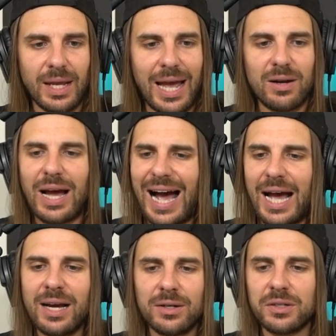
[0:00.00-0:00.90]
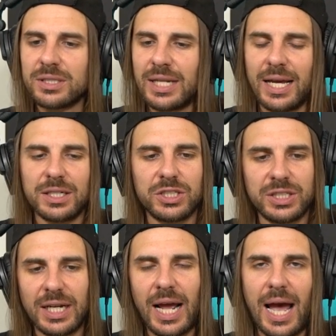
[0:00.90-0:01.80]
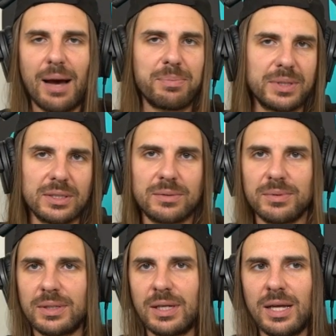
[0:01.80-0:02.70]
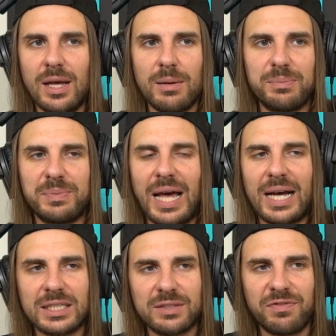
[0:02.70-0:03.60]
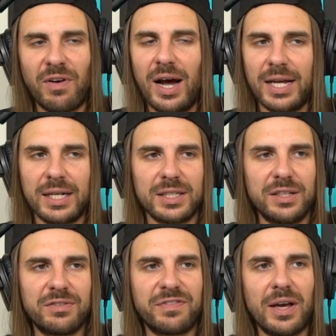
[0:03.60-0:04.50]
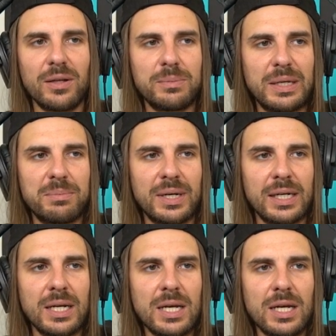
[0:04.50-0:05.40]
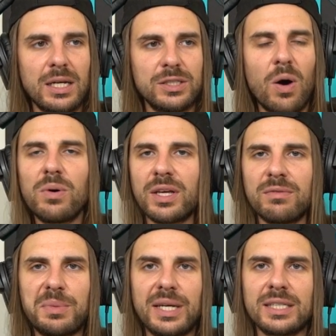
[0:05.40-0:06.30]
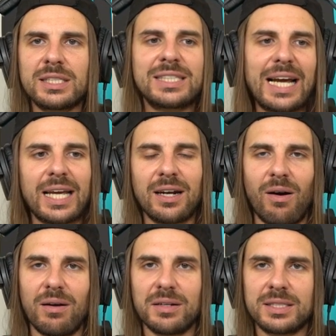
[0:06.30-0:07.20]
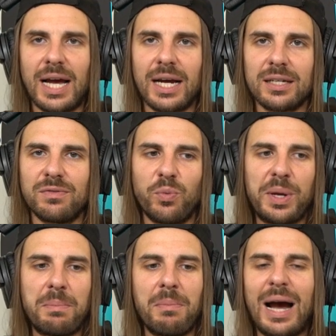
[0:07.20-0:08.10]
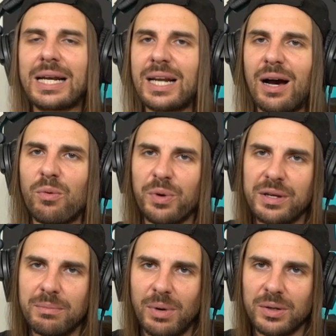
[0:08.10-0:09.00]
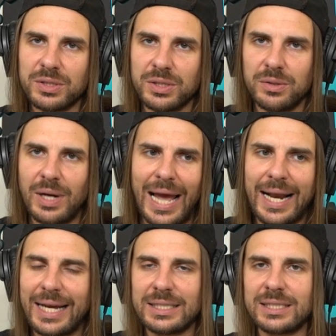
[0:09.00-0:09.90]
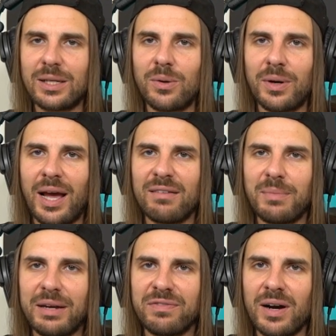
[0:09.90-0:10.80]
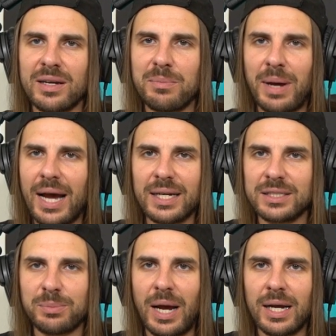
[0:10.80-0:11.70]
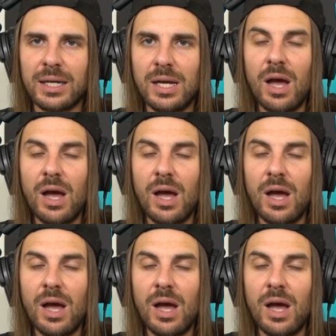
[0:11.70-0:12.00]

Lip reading: And I understand shit happens. That's fine. You failed me, but don't give me a second heart attack of we might not reimburse you and I still don't have my fucking package back.